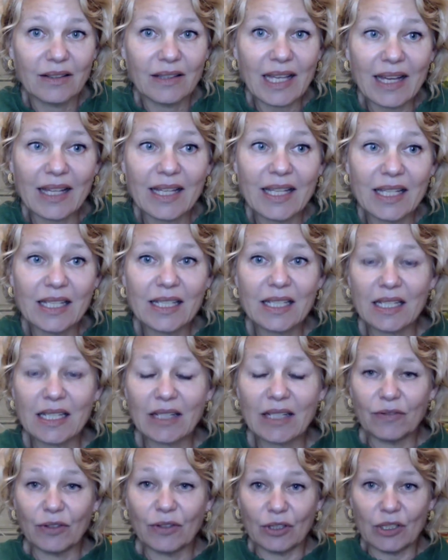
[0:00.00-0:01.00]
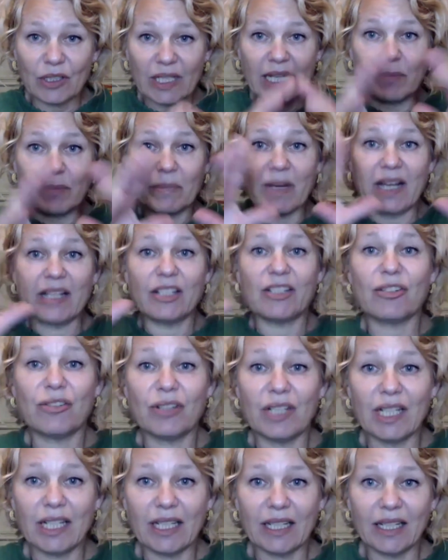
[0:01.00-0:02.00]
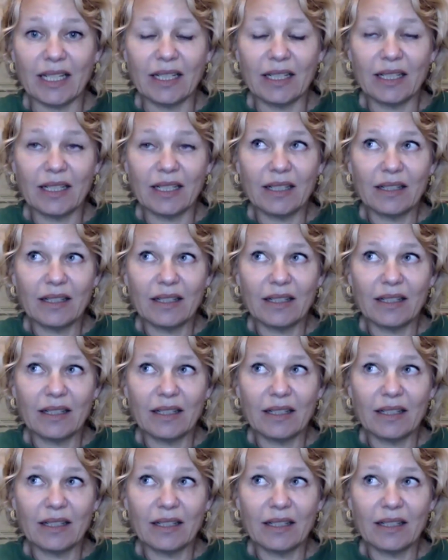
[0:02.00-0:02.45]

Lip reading: That is, if you look at my tree,